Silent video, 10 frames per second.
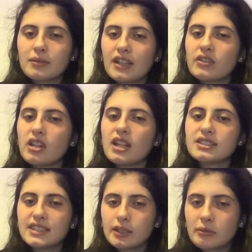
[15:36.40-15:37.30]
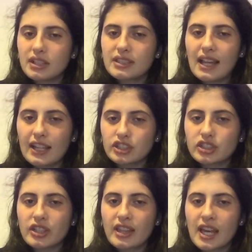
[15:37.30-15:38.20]
they have a lot of stigma
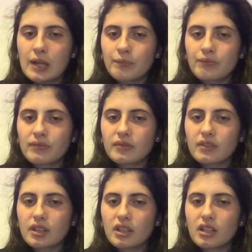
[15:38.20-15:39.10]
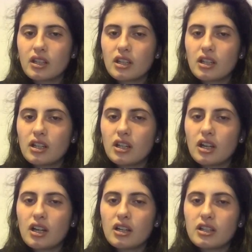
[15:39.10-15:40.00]
attached to them.
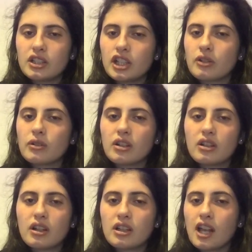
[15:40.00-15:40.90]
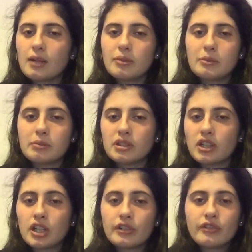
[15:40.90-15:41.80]
A lot of people
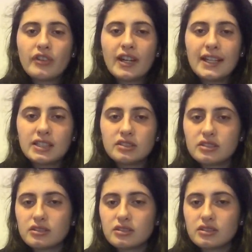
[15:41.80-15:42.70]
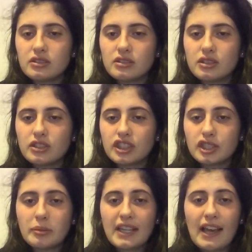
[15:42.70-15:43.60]
are afraid to
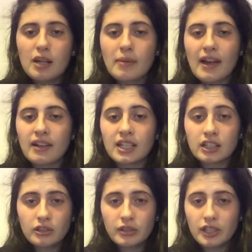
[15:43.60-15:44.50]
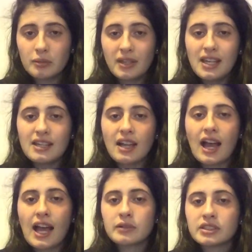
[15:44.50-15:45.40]
speak out about it, including me.
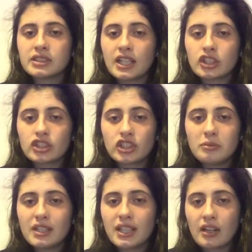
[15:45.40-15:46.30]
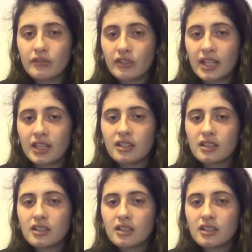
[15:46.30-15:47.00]
I was extremely afraid.